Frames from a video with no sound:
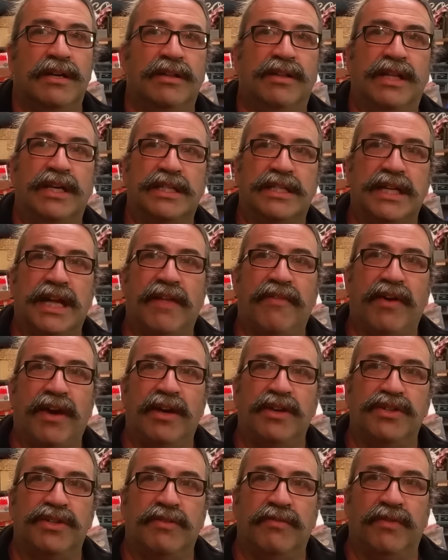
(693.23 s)
There's another
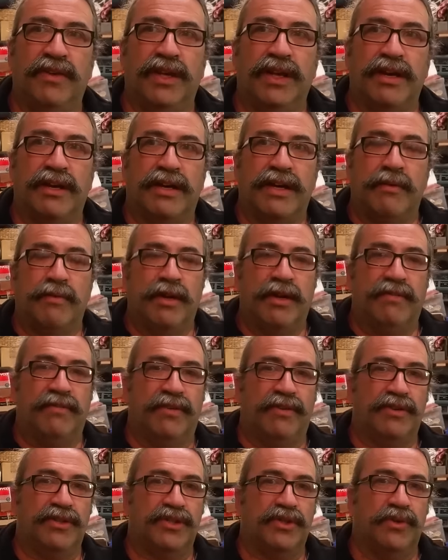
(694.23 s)
engine video coming up
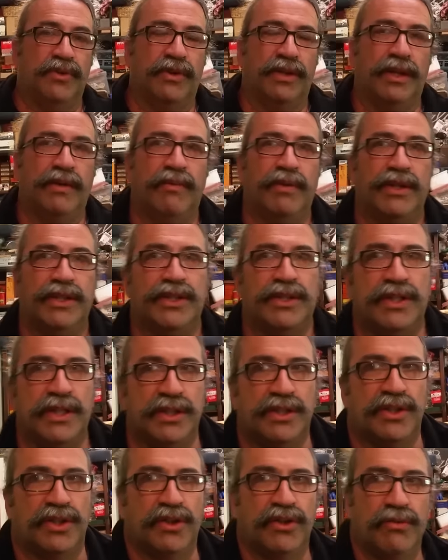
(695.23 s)
very shortly, which
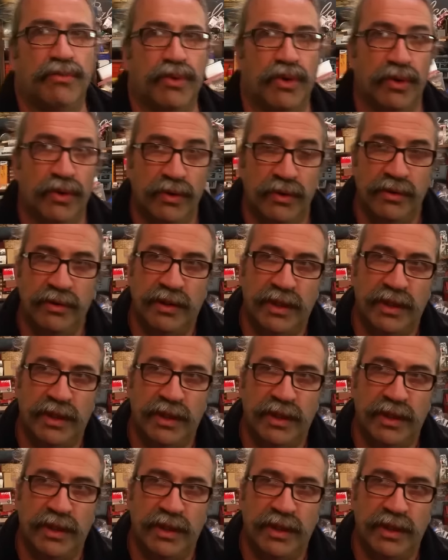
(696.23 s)
there's two more.